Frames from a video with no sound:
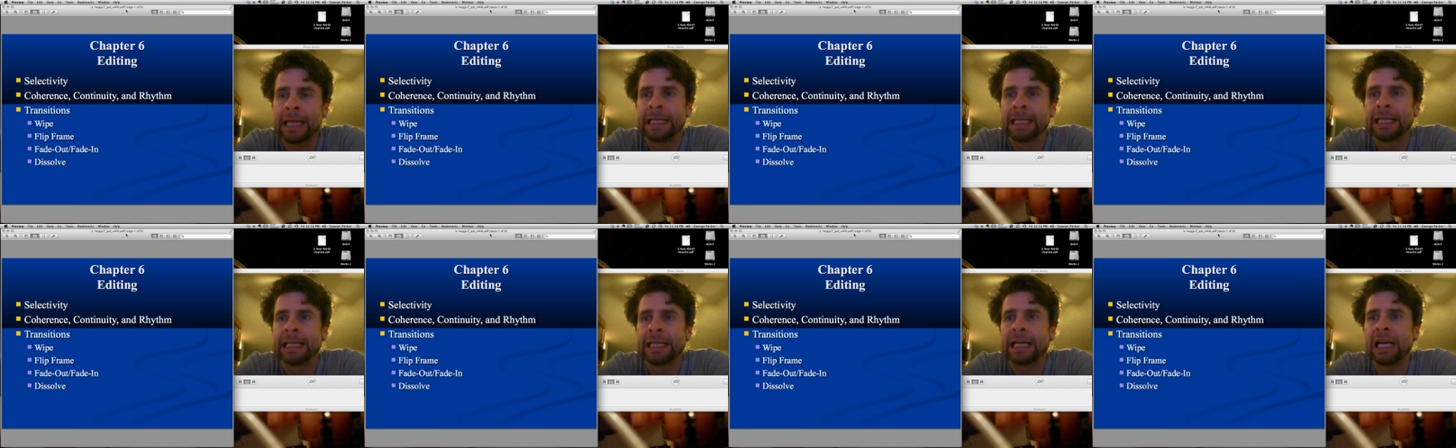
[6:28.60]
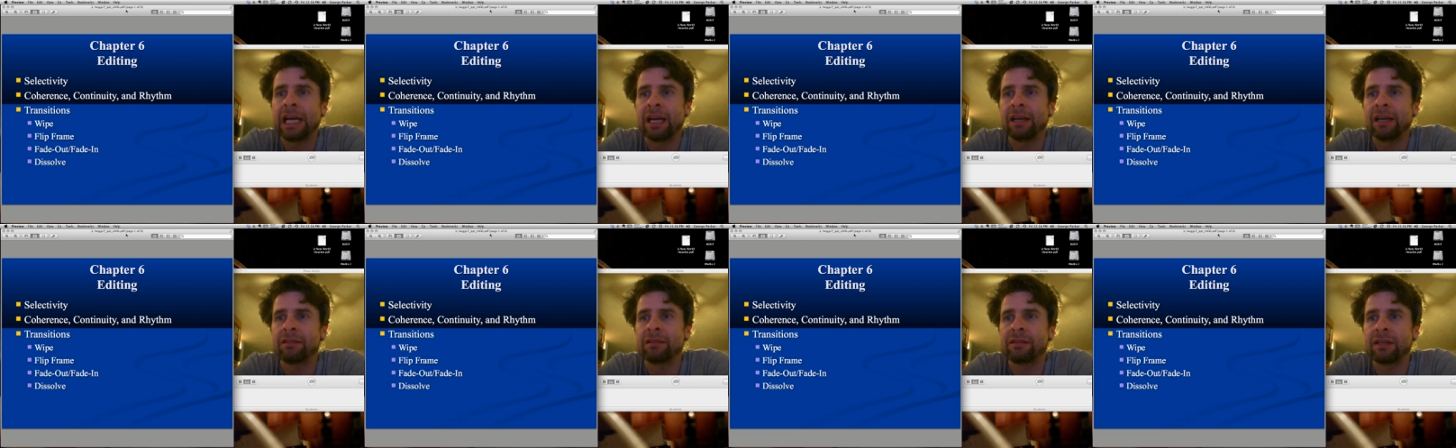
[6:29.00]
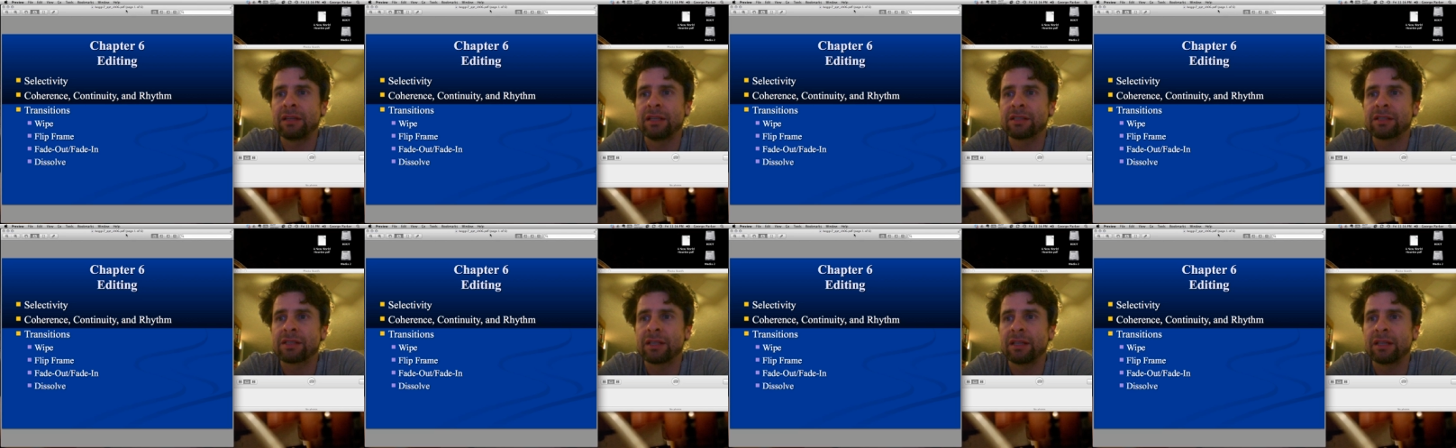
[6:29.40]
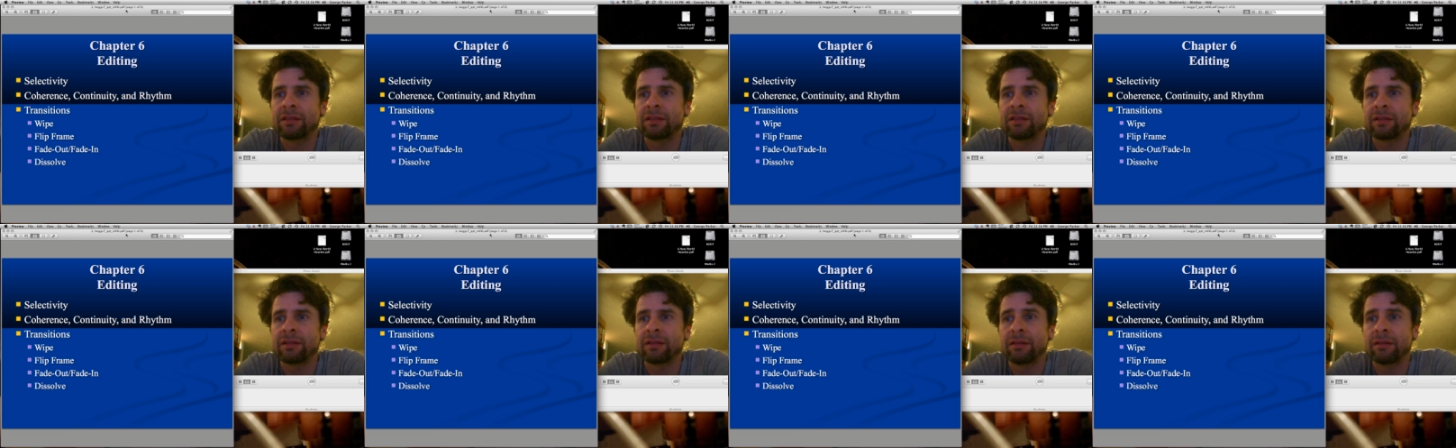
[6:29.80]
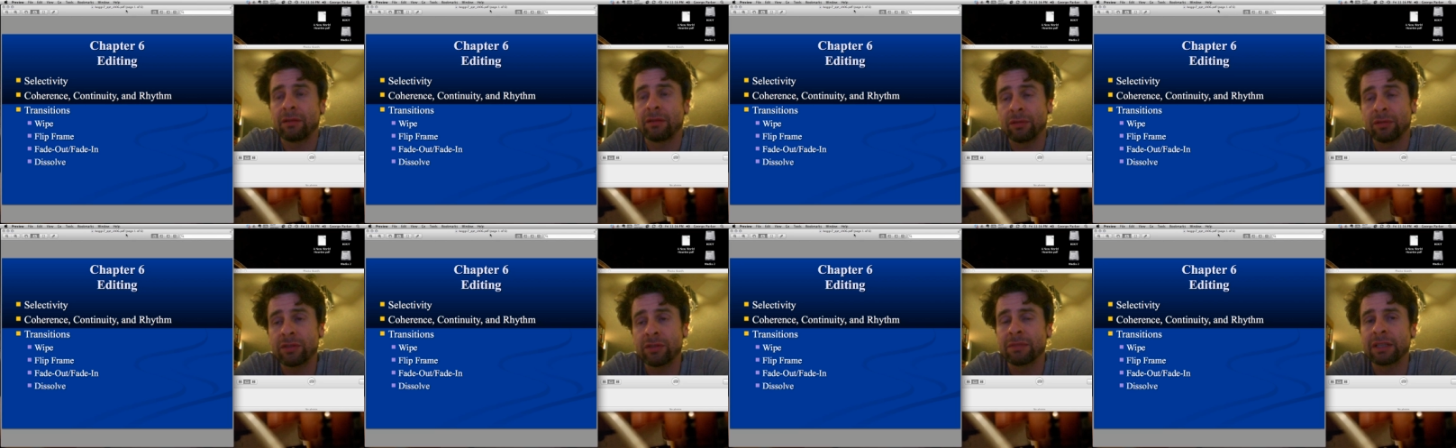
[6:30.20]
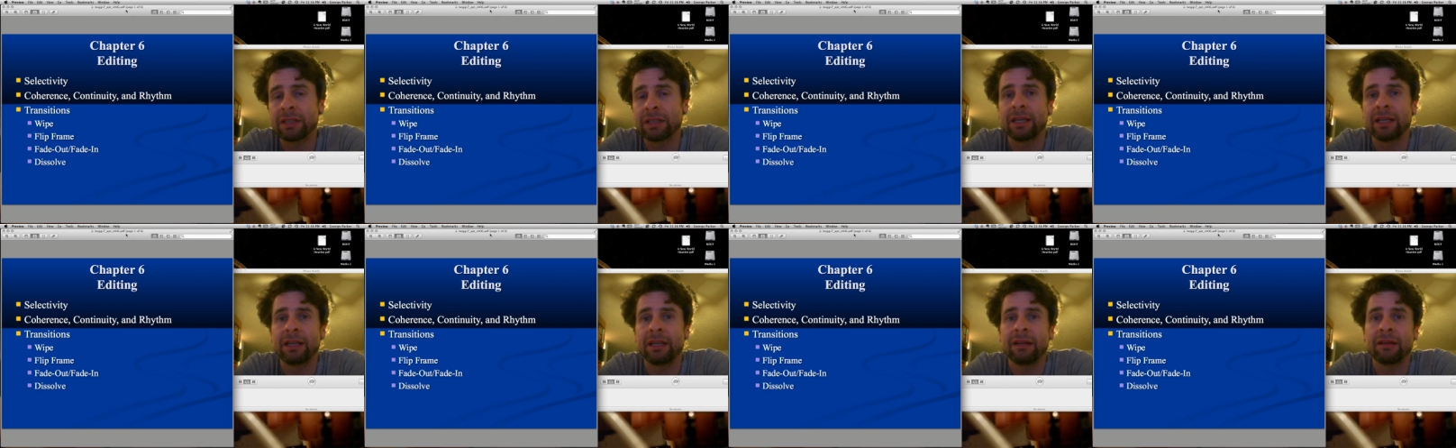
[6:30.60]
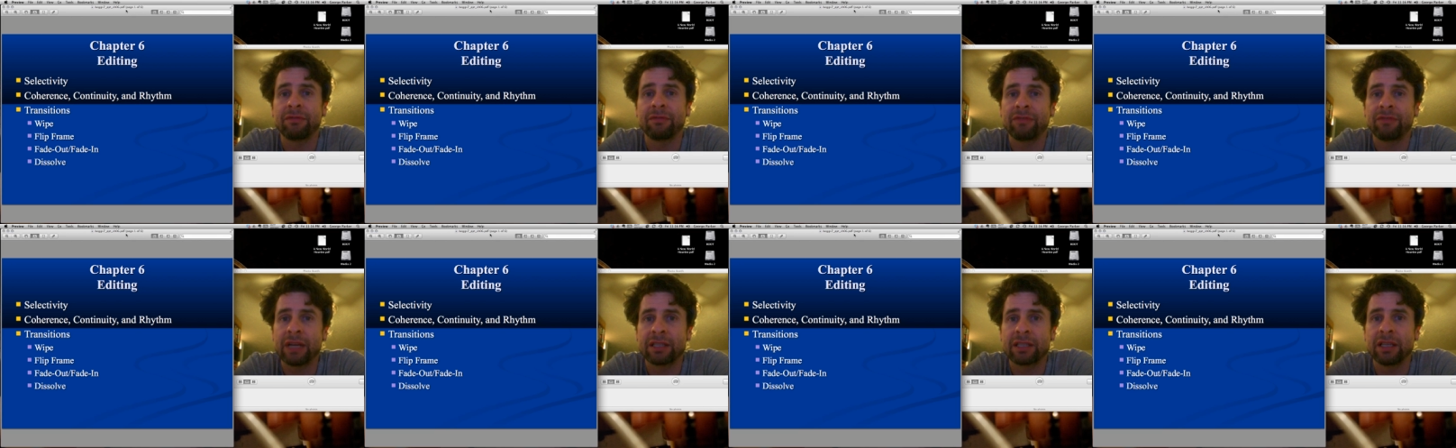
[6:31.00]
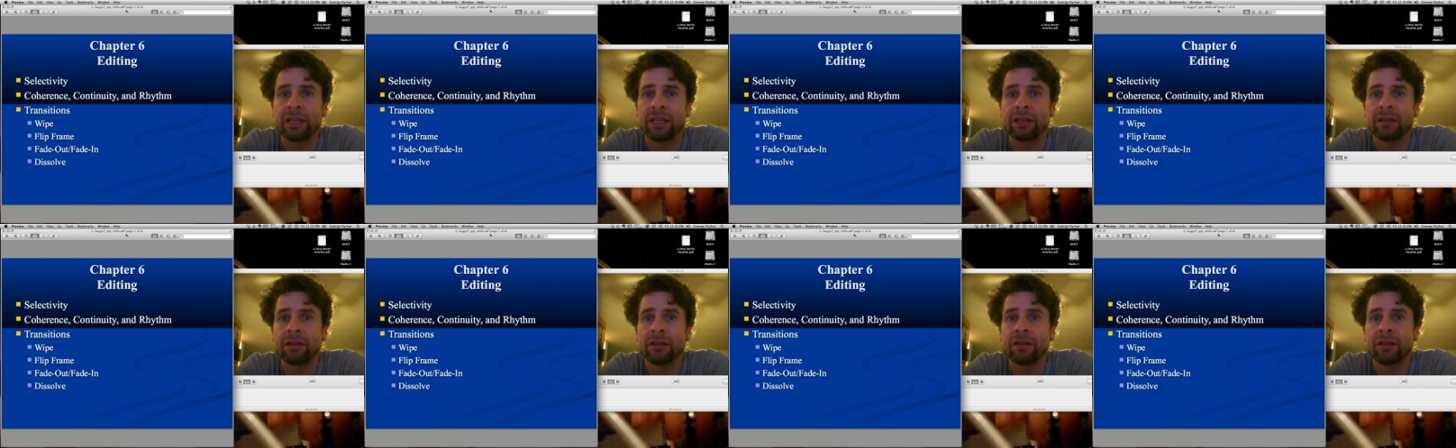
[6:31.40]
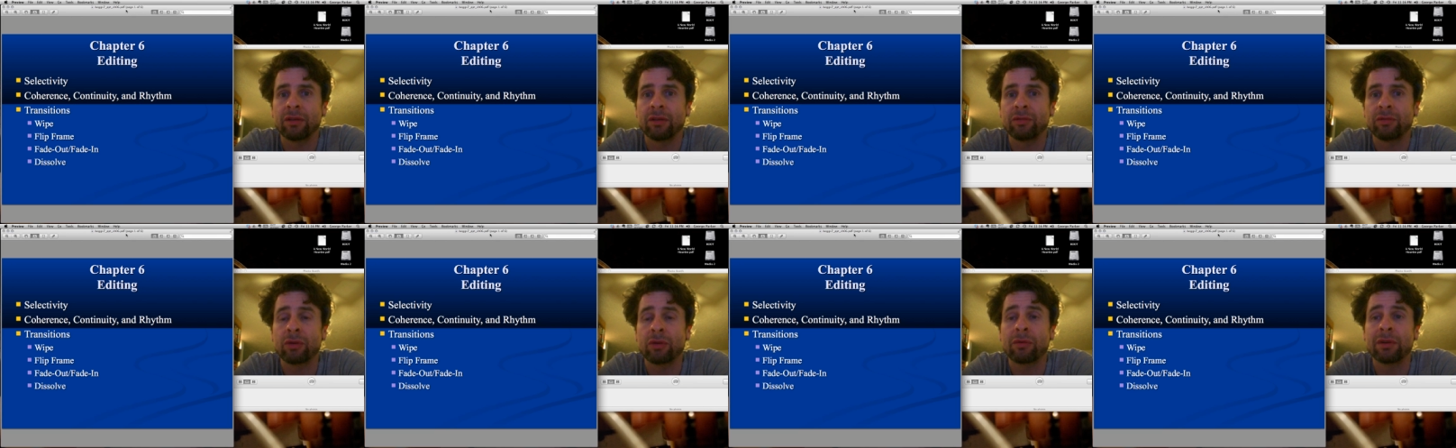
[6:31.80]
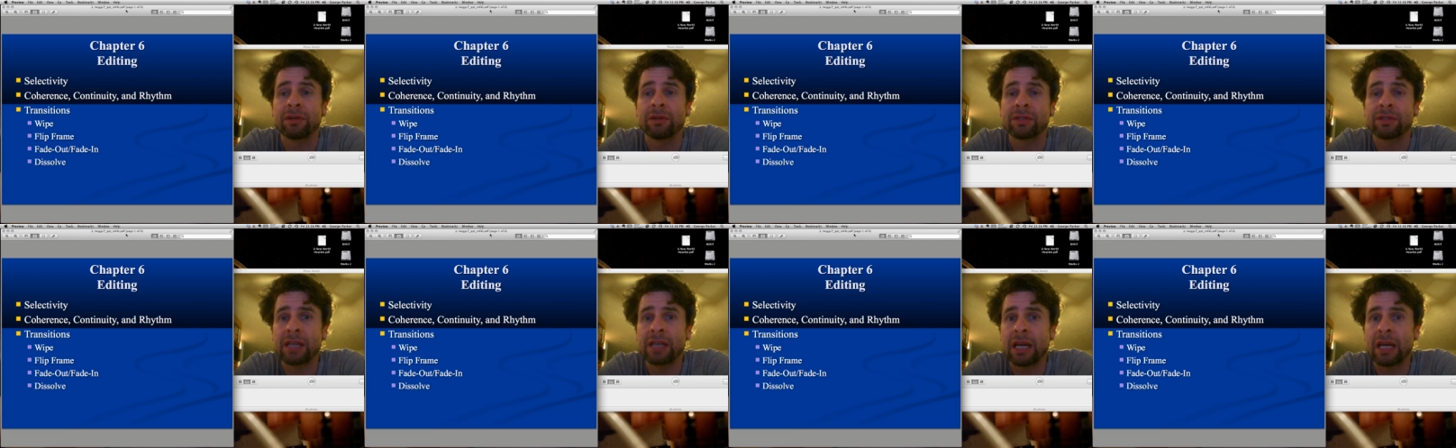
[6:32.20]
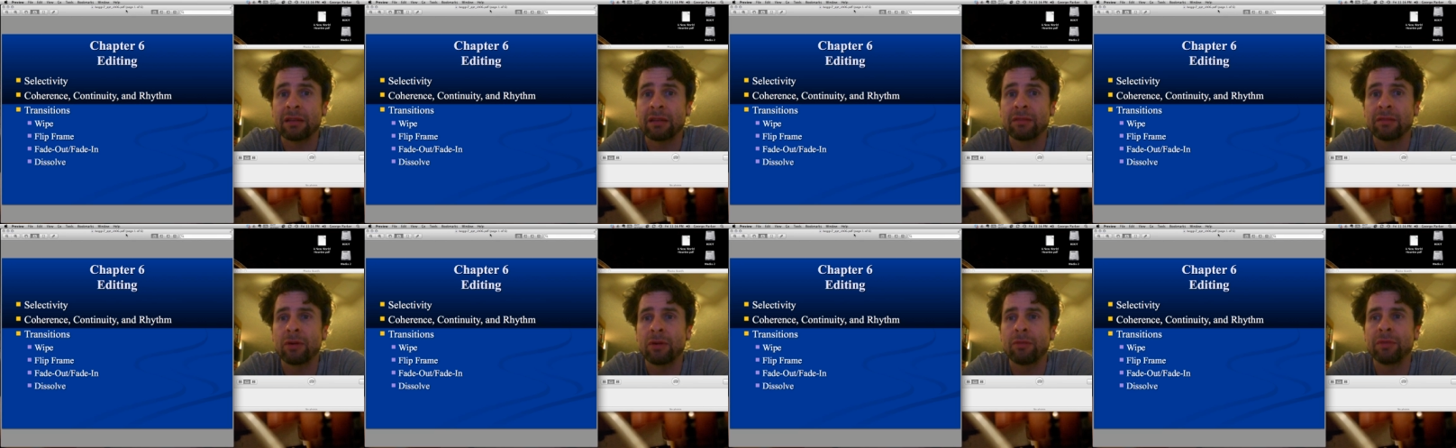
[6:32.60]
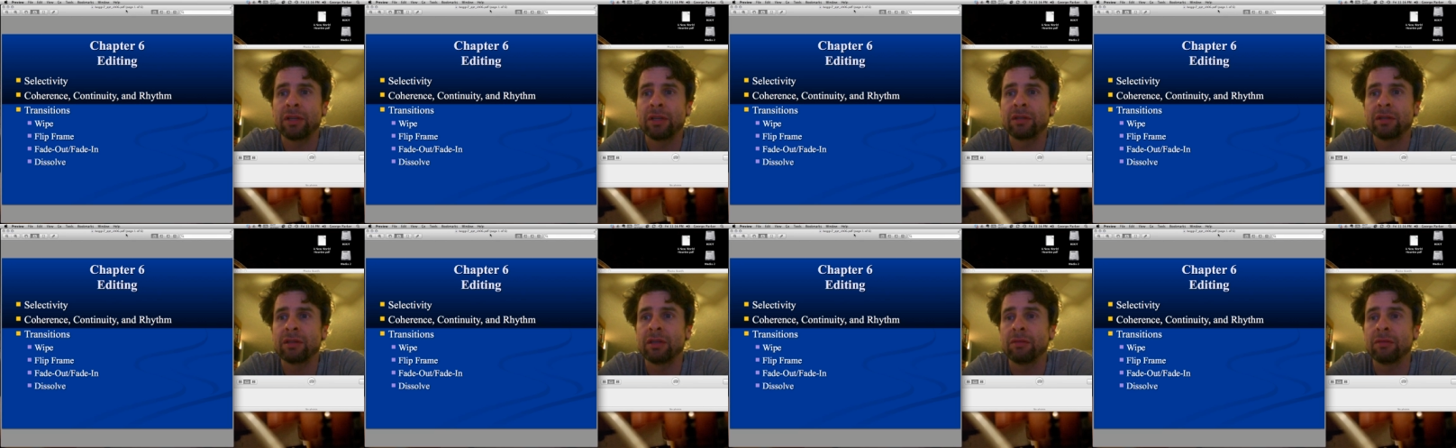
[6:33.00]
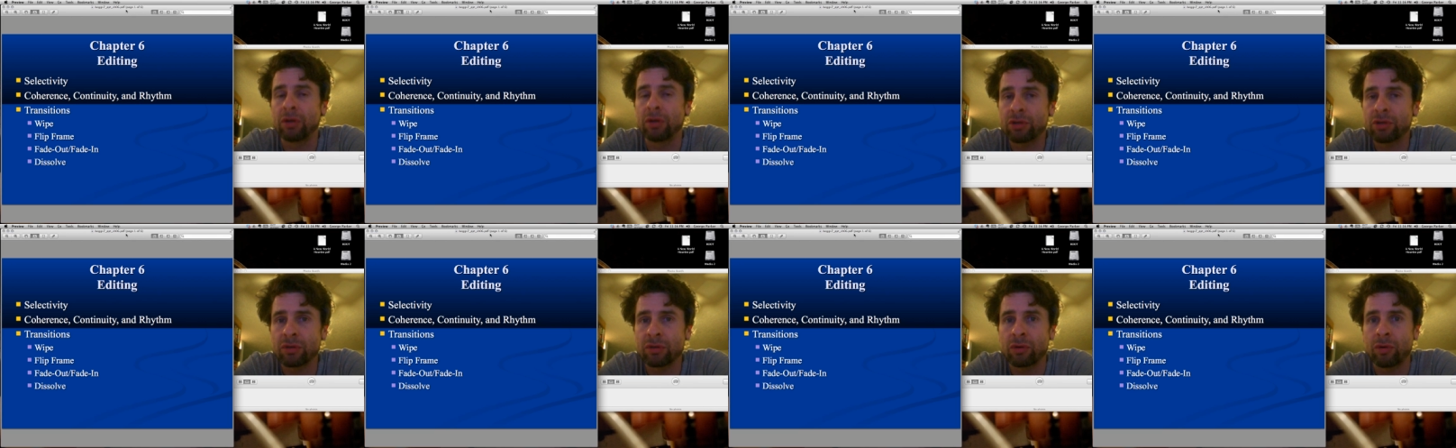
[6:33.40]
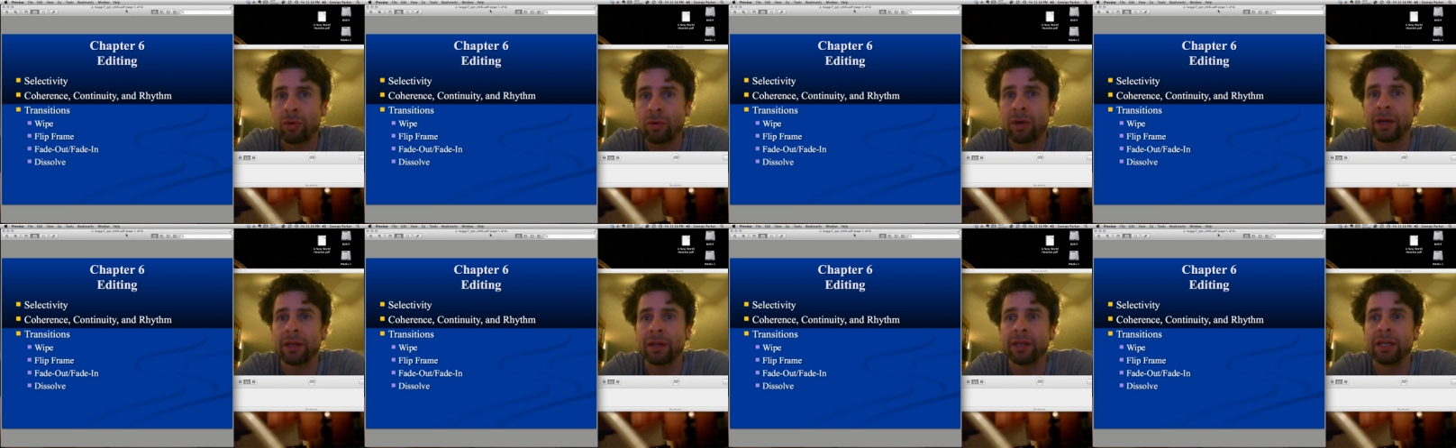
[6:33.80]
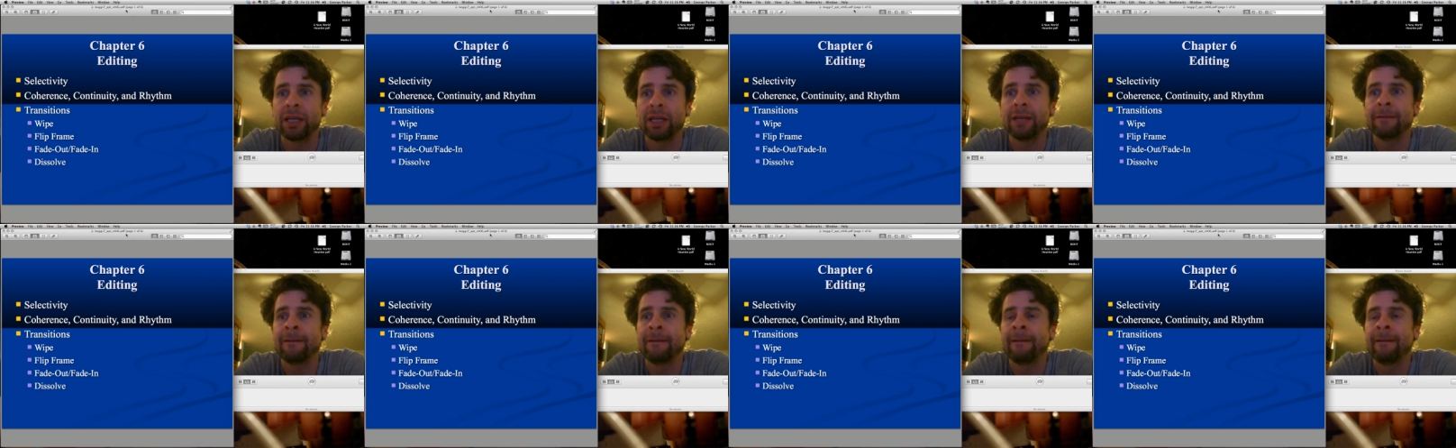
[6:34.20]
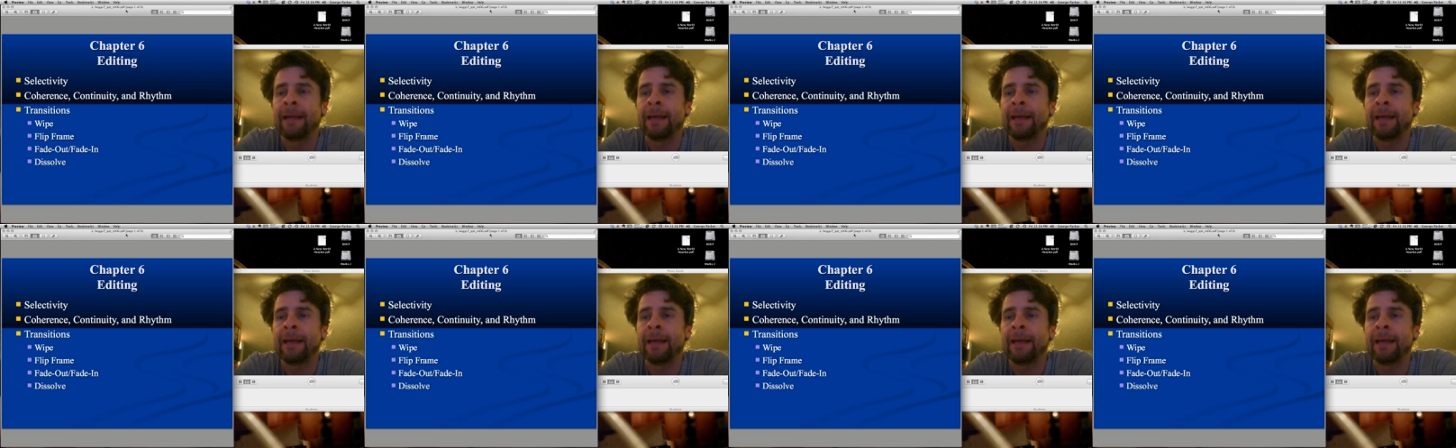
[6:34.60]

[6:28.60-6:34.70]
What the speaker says: And is it ultimately affecting, your understanding of the moment, the emotional quality,